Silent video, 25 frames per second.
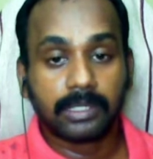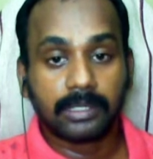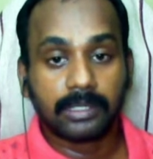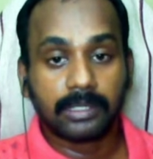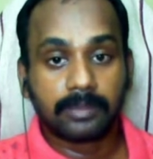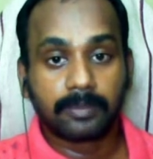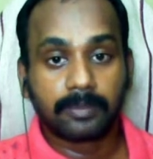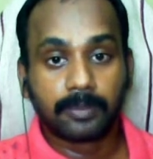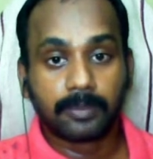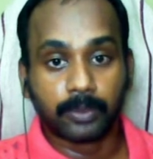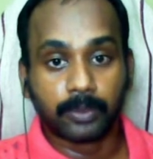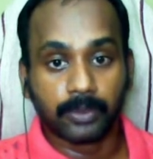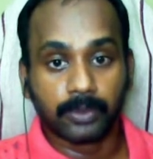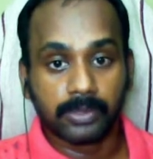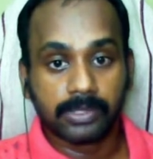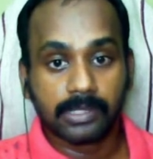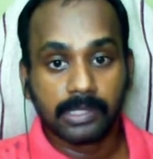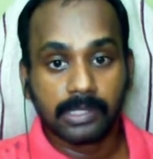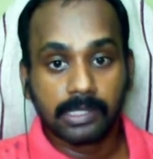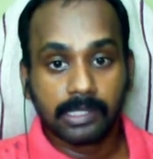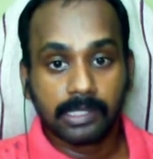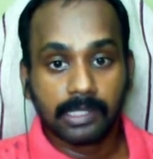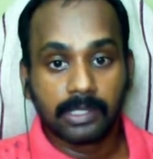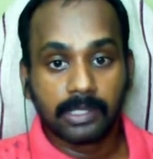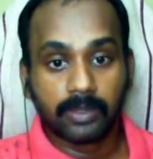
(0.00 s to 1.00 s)
that
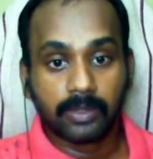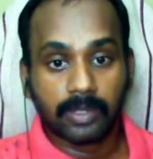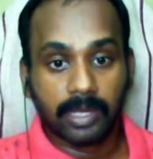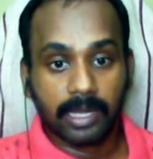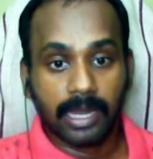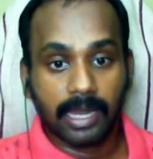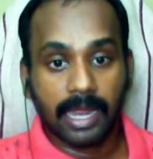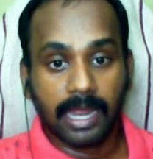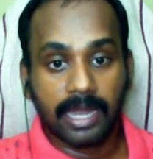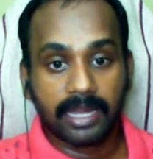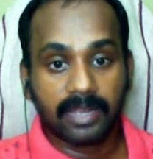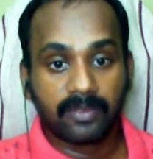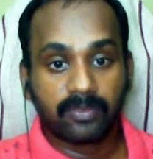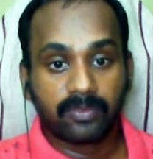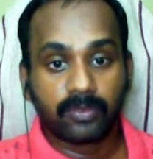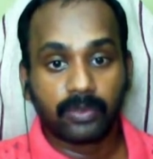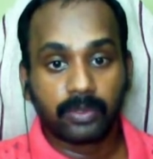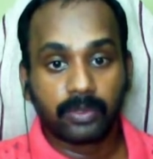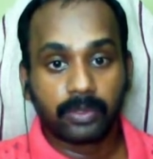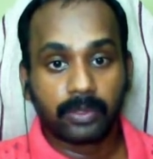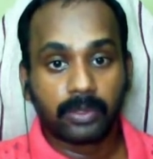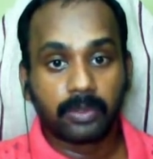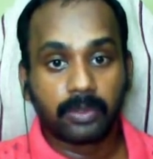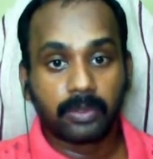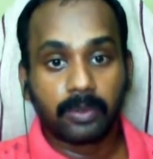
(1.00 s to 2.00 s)
post. You can add a
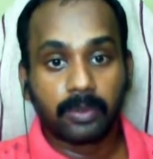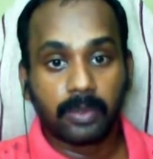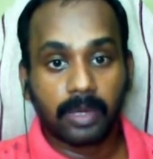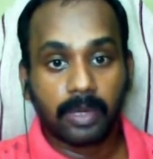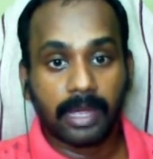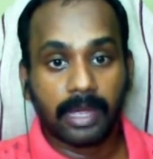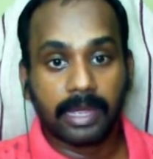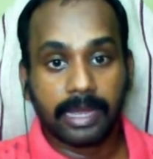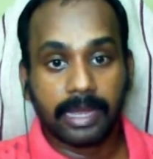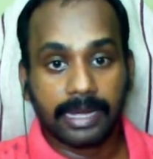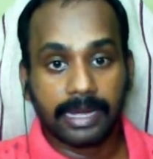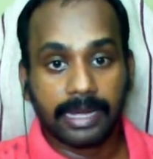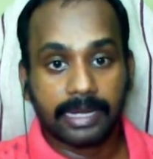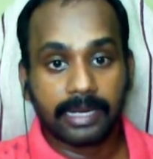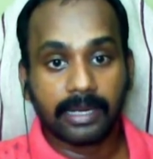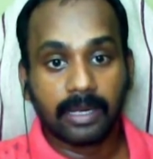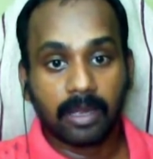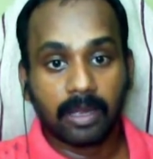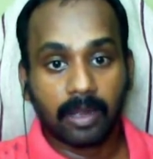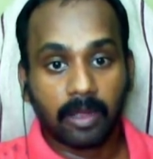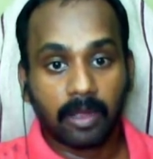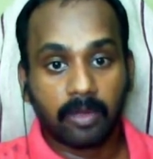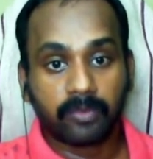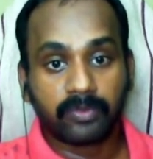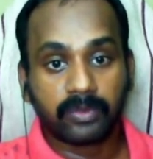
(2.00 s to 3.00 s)
photo, add
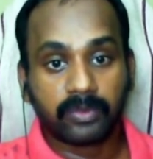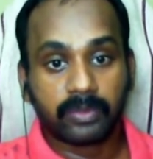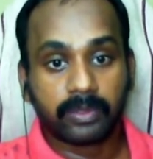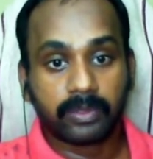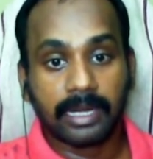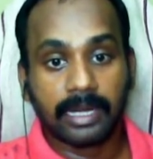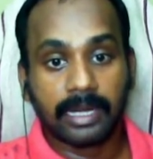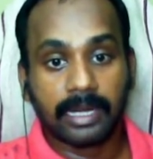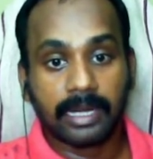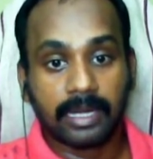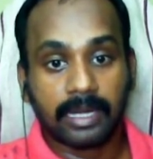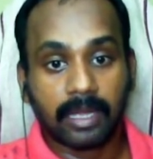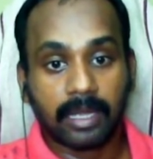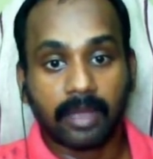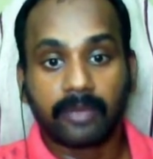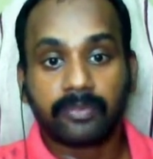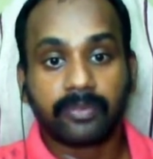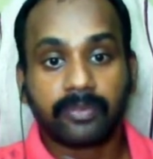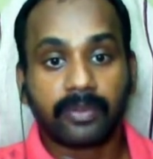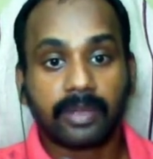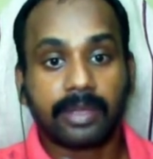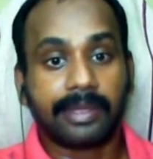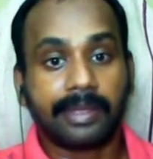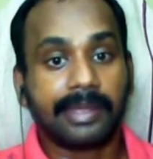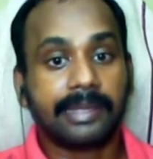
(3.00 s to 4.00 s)
an offer,
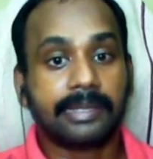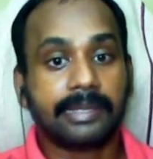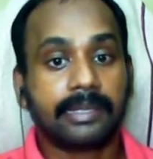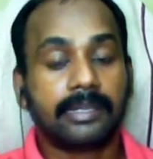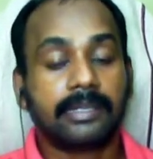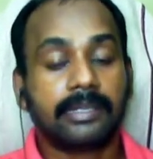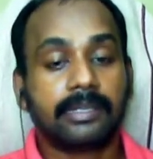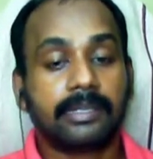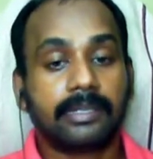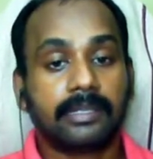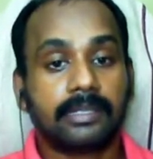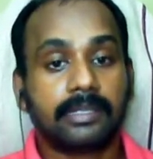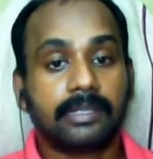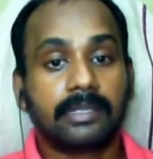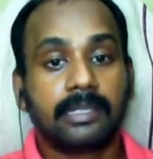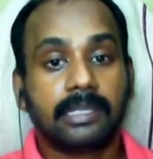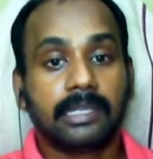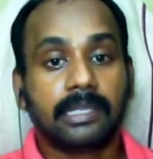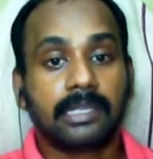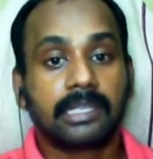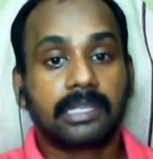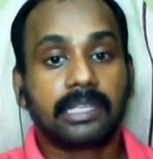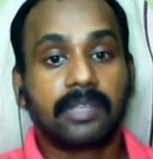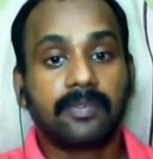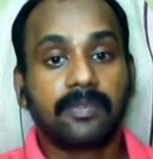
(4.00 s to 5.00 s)
and
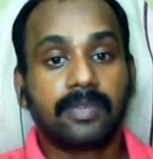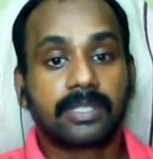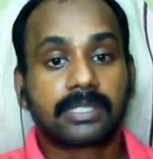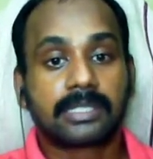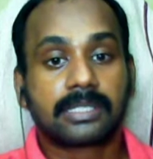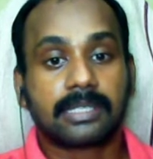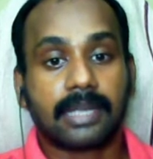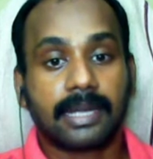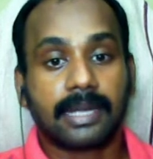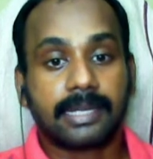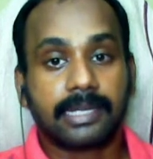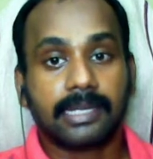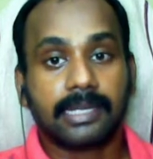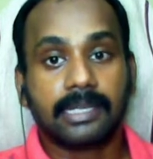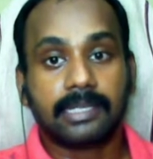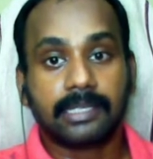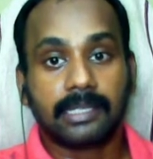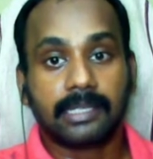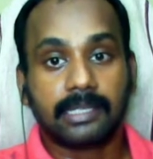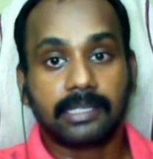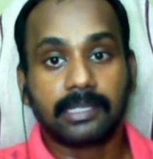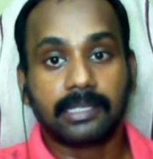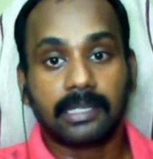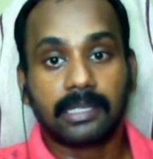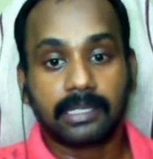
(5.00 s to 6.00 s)
give a start date,
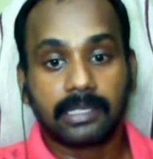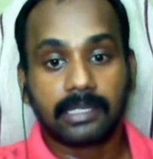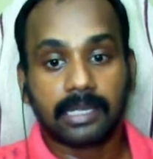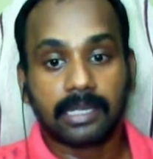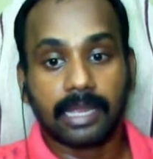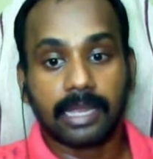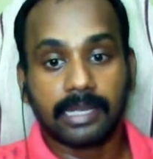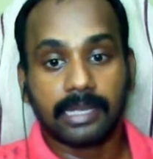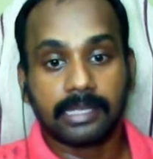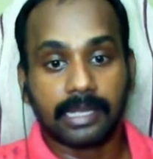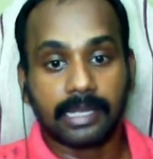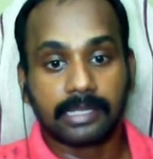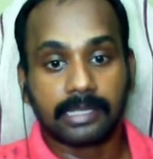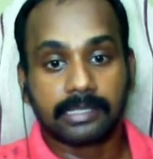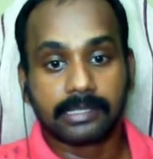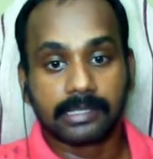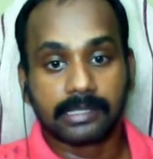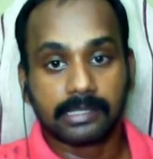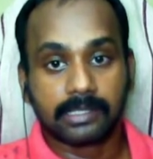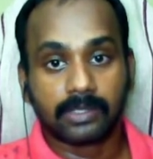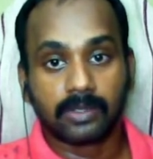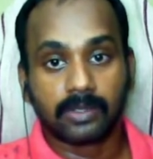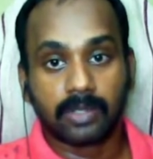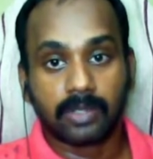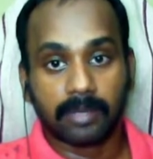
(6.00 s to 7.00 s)
end date, and that's
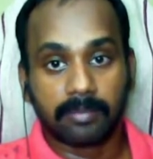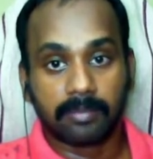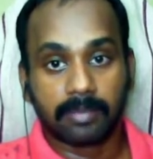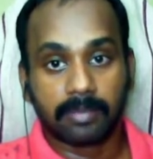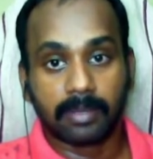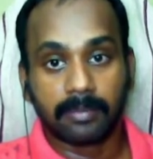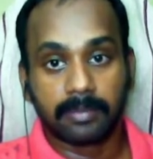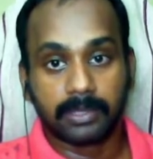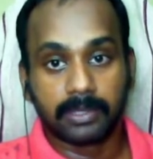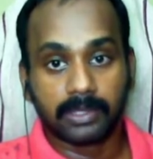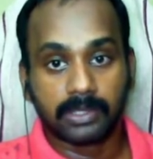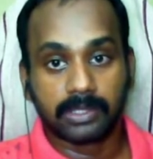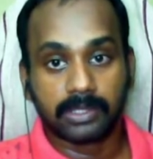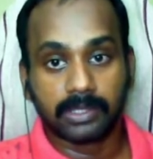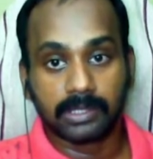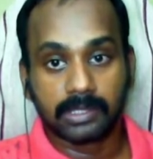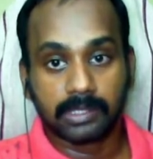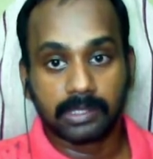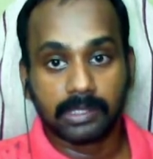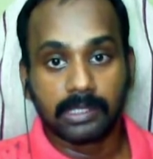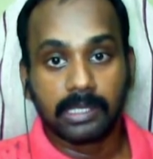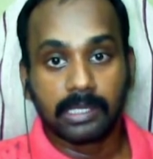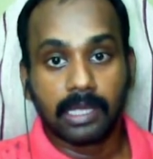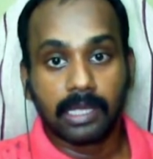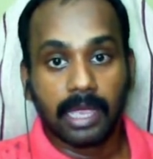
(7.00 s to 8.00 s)
it. You can publish
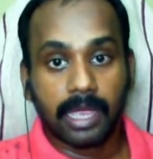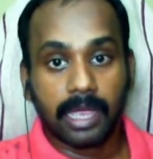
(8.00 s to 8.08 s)
it.